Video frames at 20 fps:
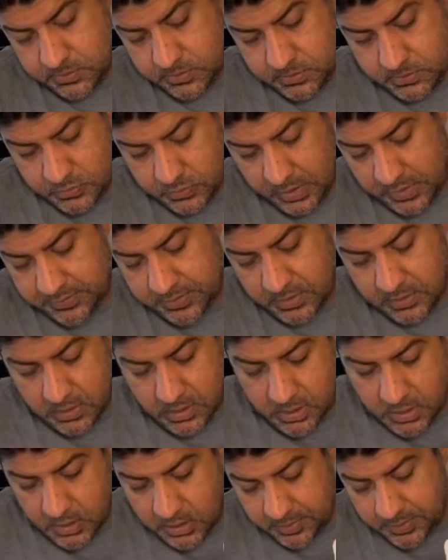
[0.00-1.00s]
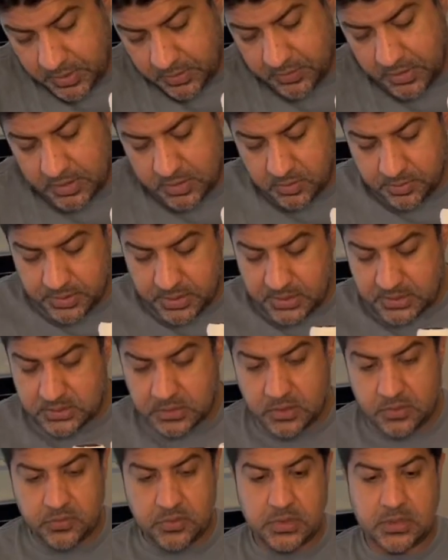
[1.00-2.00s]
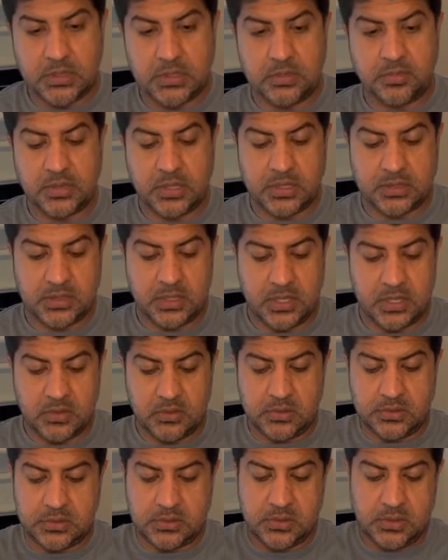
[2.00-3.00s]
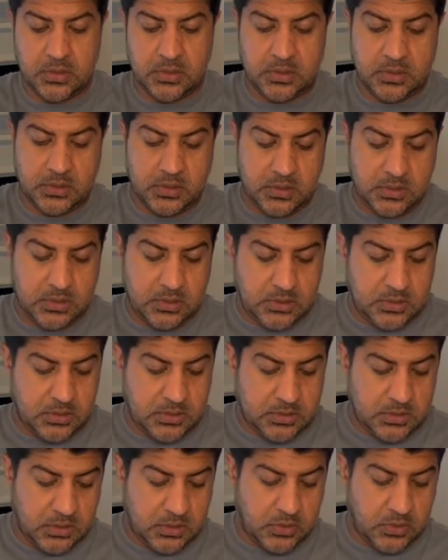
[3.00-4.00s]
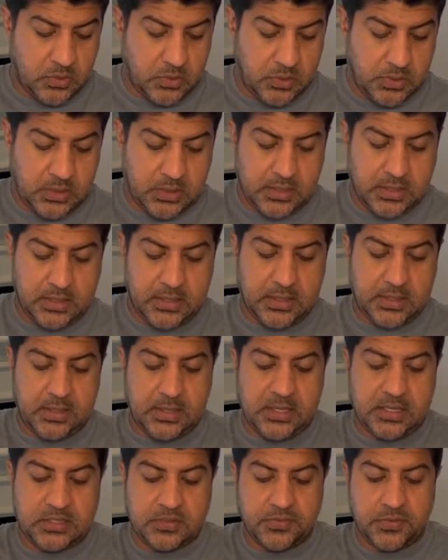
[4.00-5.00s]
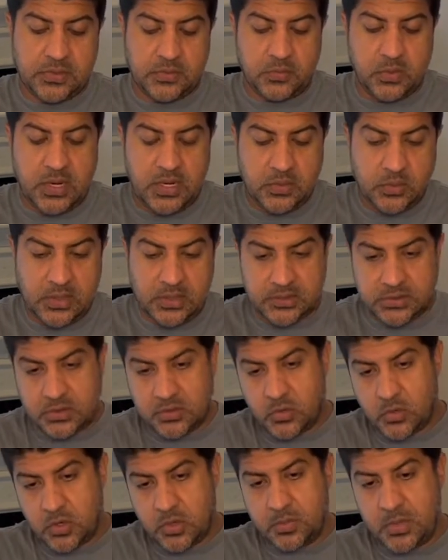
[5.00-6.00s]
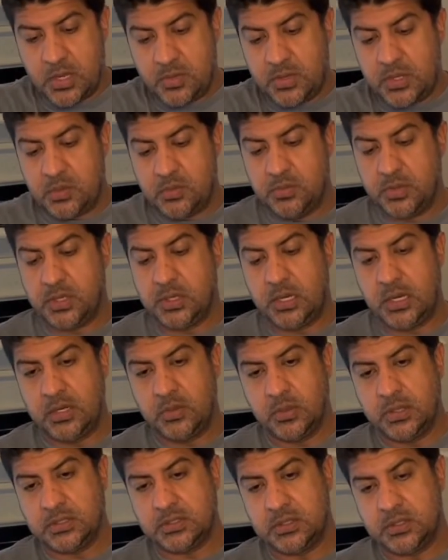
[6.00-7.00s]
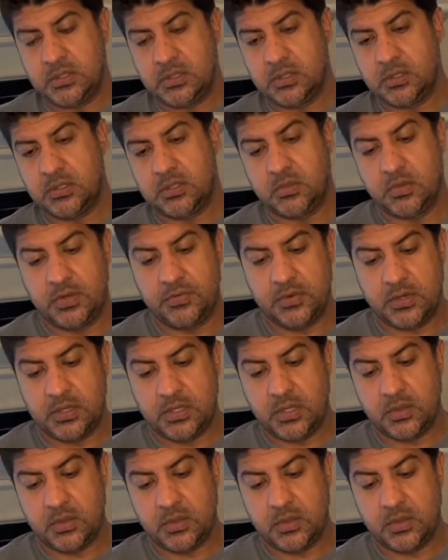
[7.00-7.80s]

driving a car, I'm not riding a bike, so I don't really need to protect the handles. So I guess if it rained while I was on the court, maybe. But anyways, 3 fit in there